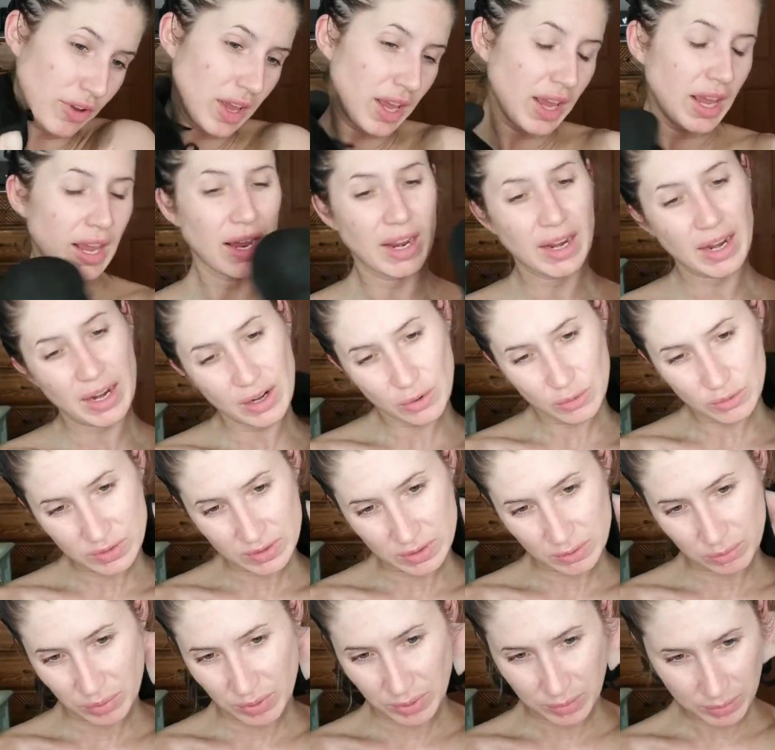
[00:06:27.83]
And I know some
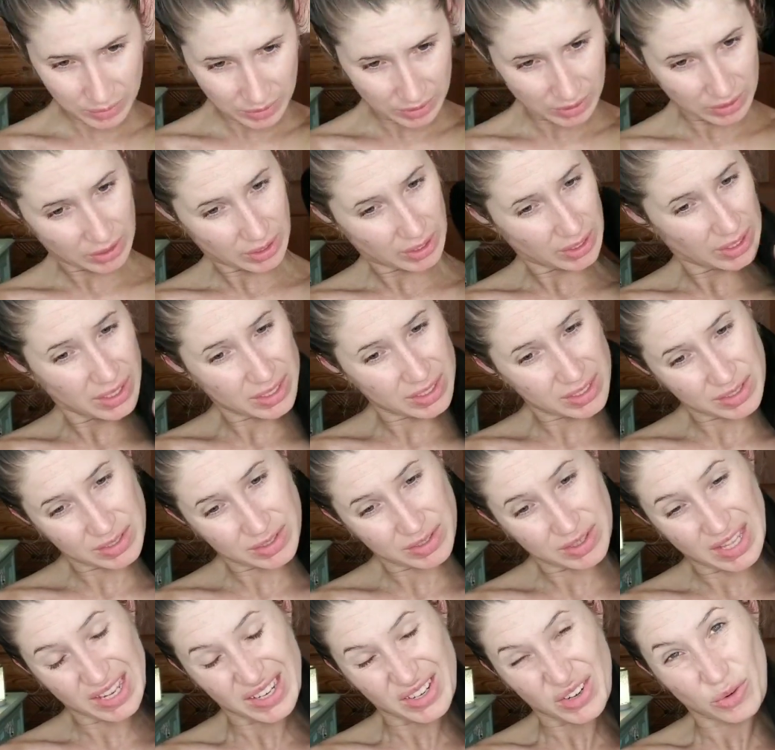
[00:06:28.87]
people are like,
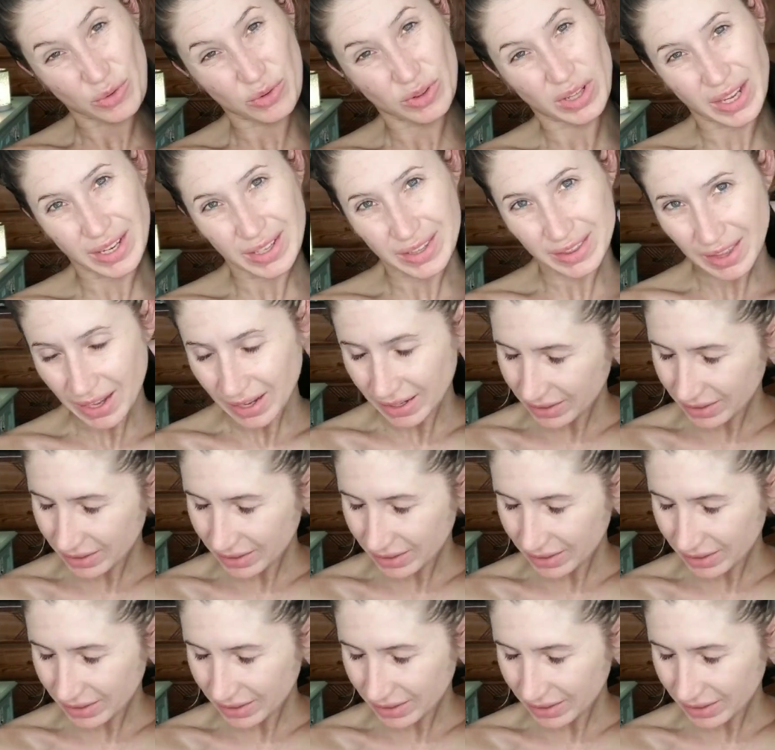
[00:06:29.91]
they don't like that,